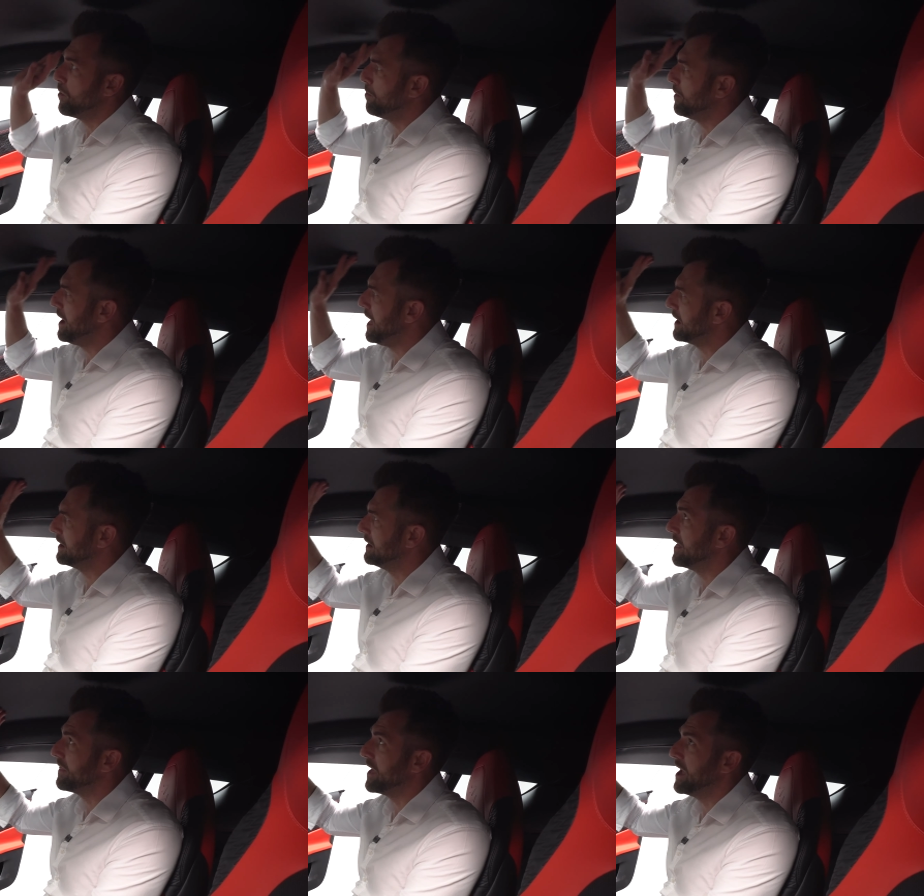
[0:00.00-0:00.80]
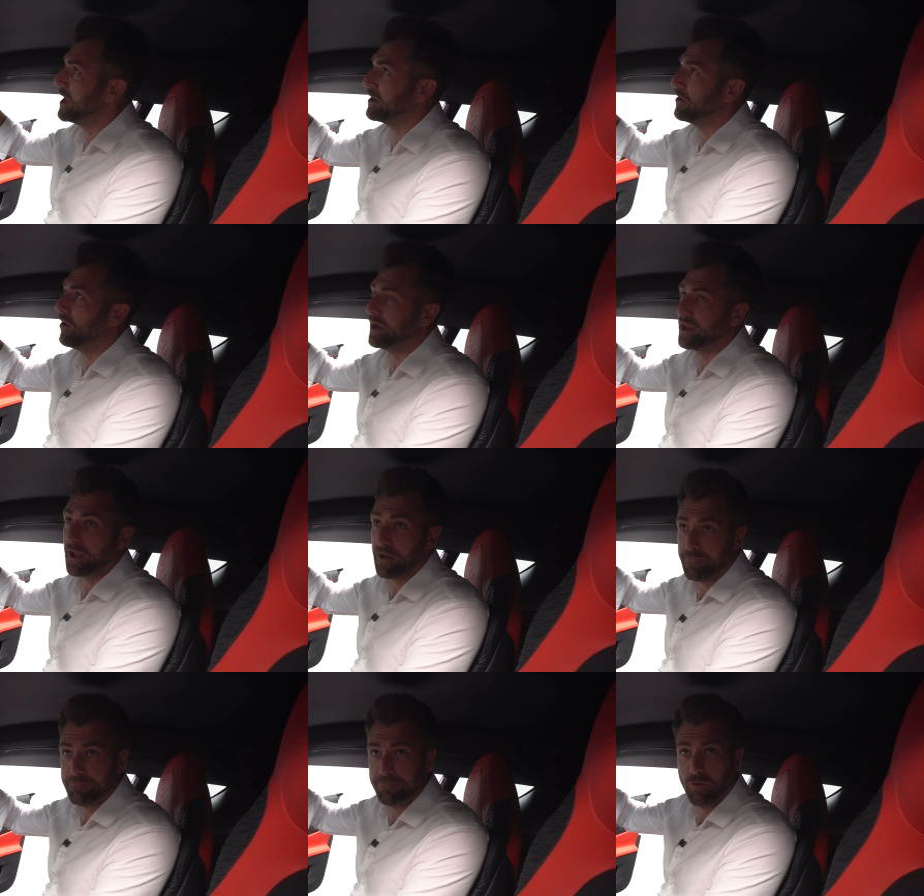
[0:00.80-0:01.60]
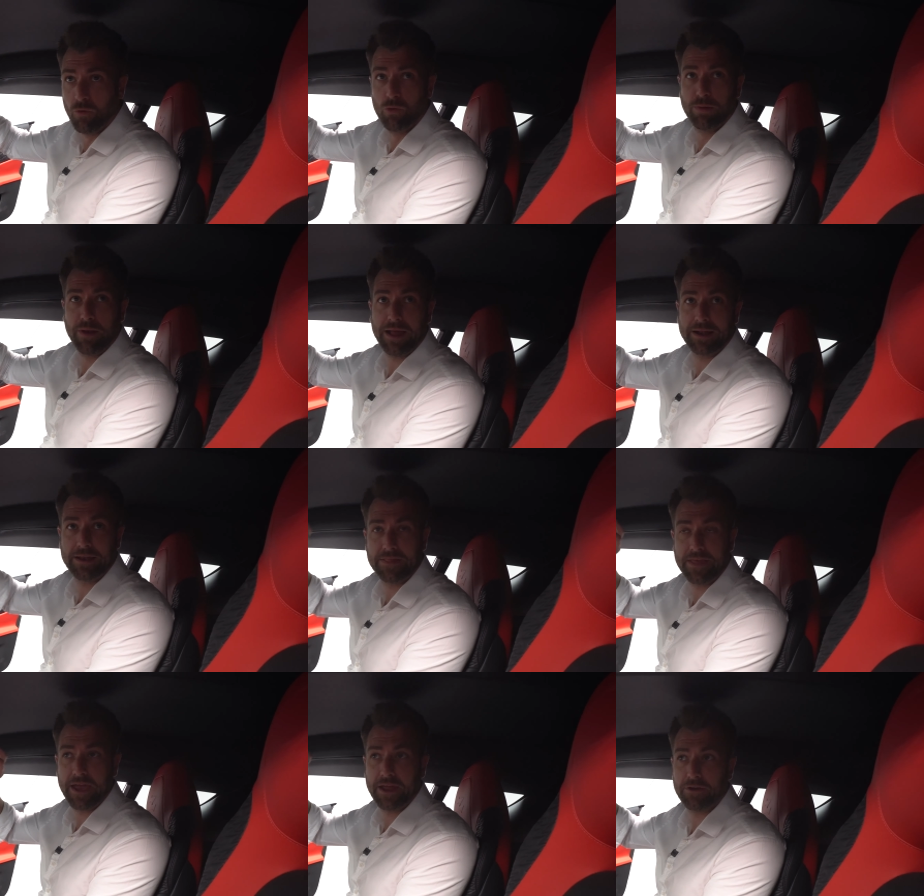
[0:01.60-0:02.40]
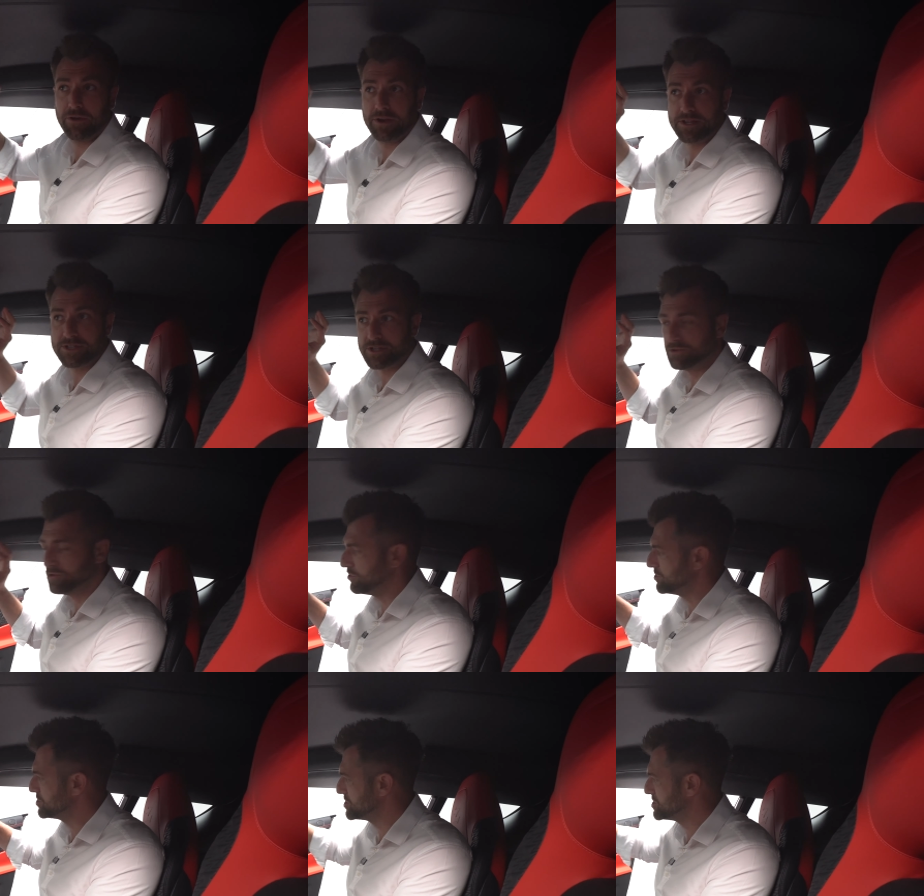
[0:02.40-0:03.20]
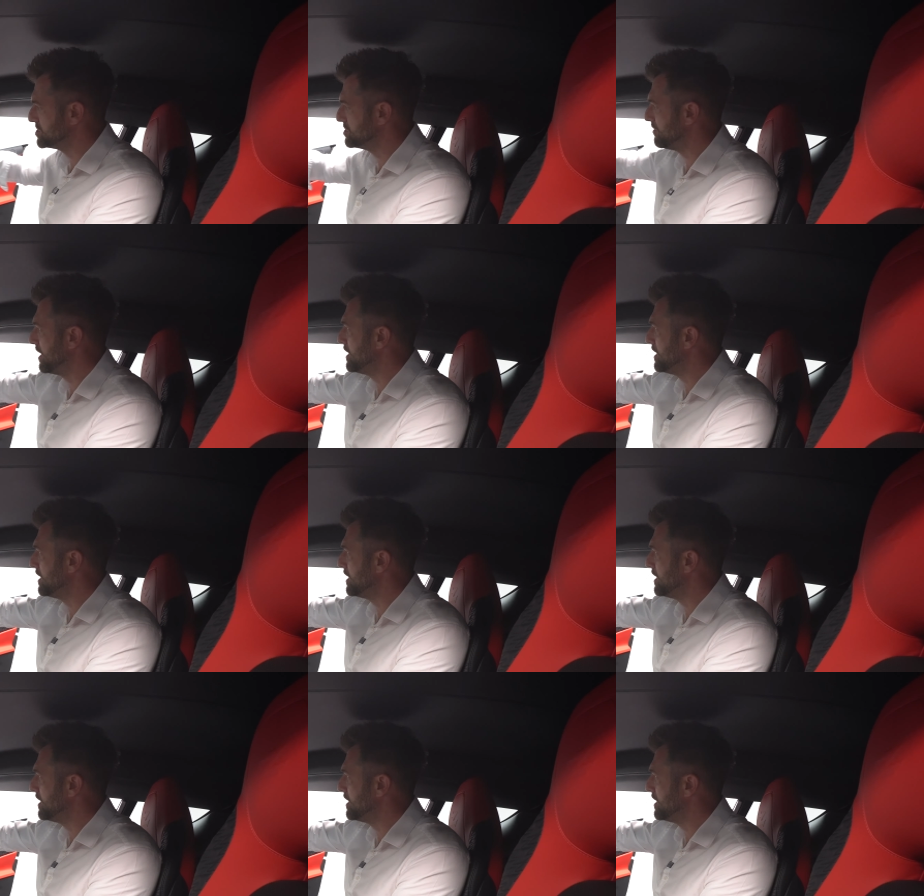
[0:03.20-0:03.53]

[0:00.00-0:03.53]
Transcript: a black leather headlining, a full black leather headlining, so not just your